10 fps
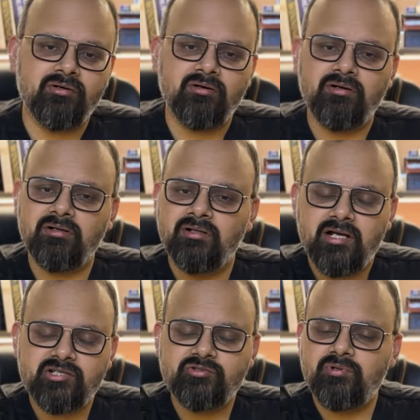or
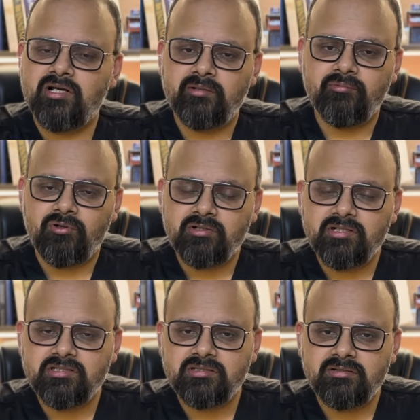S2RM
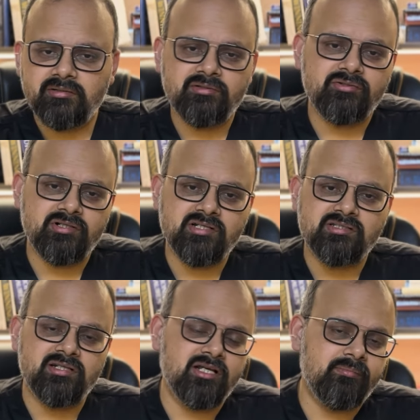blockers.
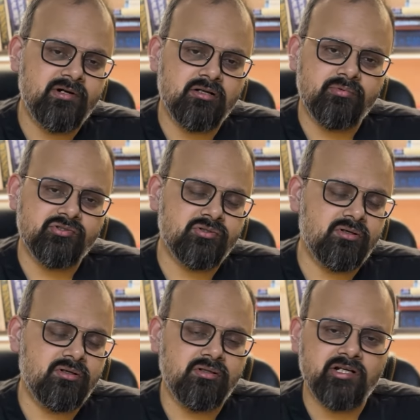Drugs like
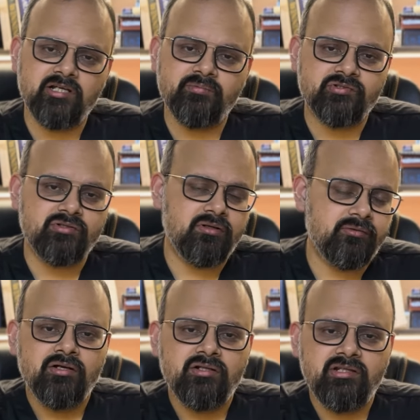pantoprazole, diazepam,
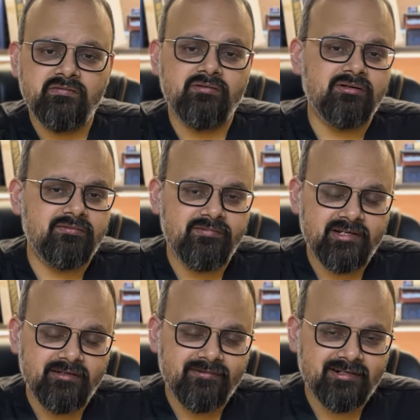they work
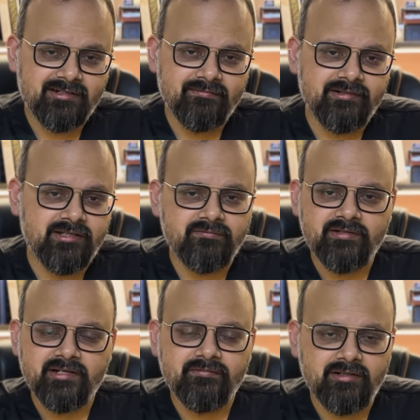very effectively and
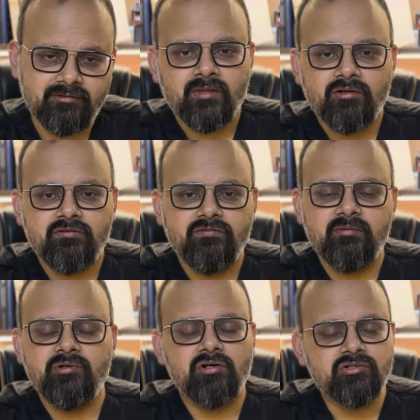very well. We
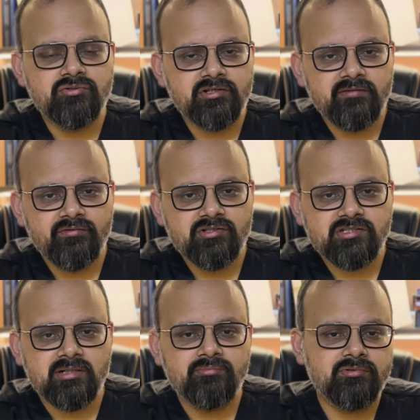will also give you
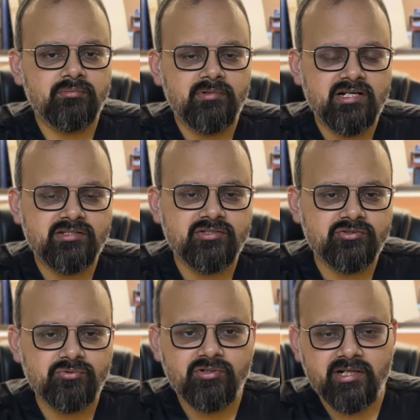some medicines
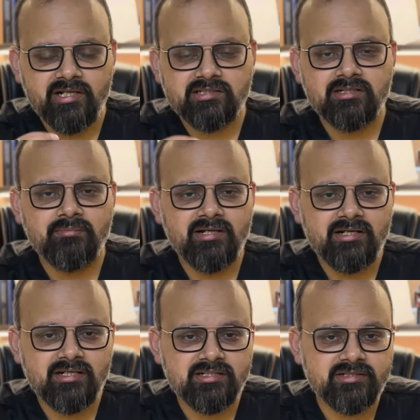to drink, some
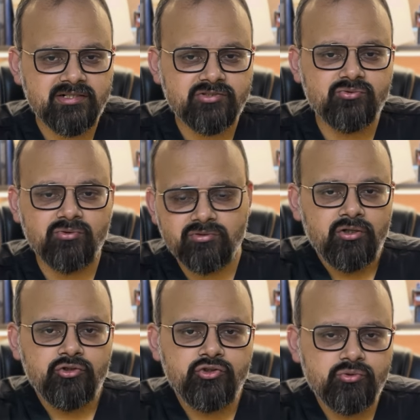antacids to.
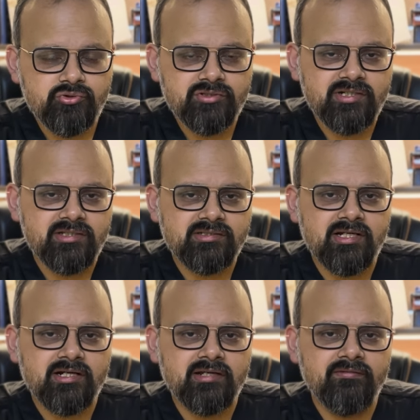Usually these
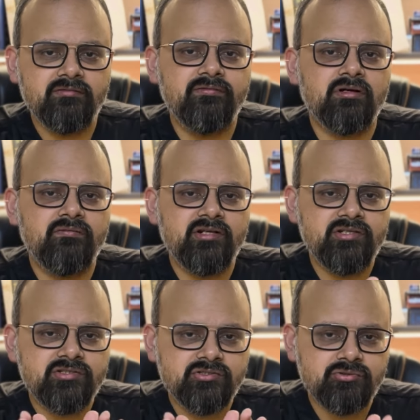are given for a very
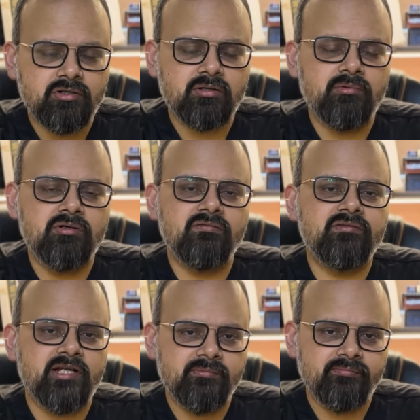short amount of
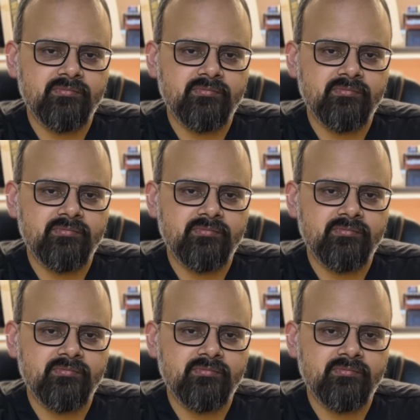time.